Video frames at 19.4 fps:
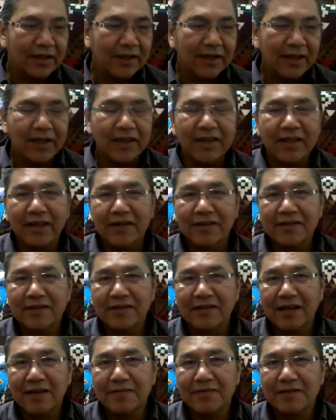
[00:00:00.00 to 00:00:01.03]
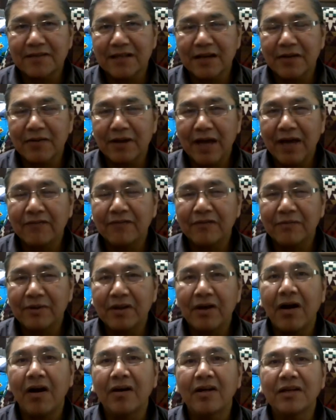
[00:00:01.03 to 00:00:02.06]
And the other steps is that we have to be
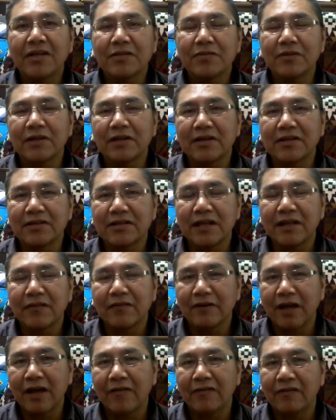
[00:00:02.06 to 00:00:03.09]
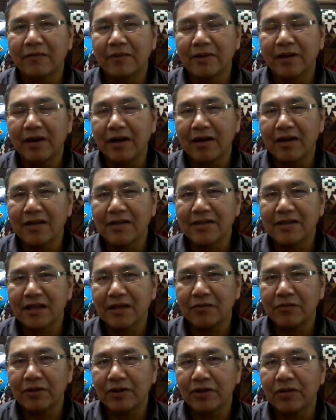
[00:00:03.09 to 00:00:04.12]
honest with ourselves. We have to be honest
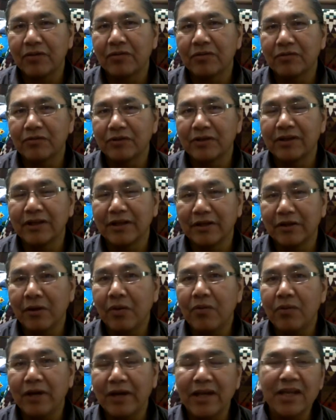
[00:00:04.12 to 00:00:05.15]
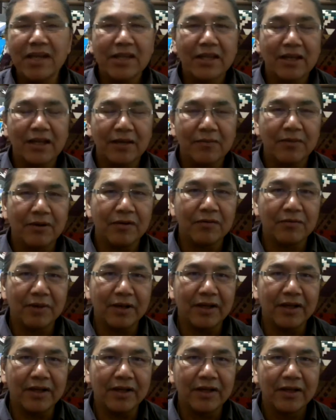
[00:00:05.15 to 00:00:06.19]
that we don't really know anything about
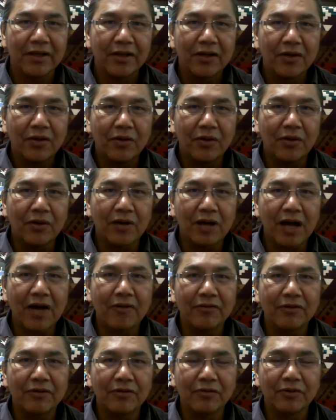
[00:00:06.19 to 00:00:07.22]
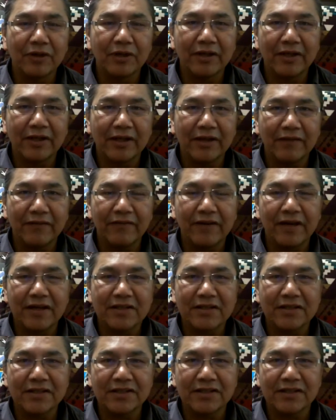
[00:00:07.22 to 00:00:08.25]
money or how it really
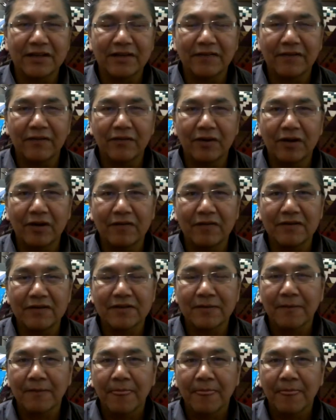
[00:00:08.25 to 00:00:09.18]
affects each and every one of us.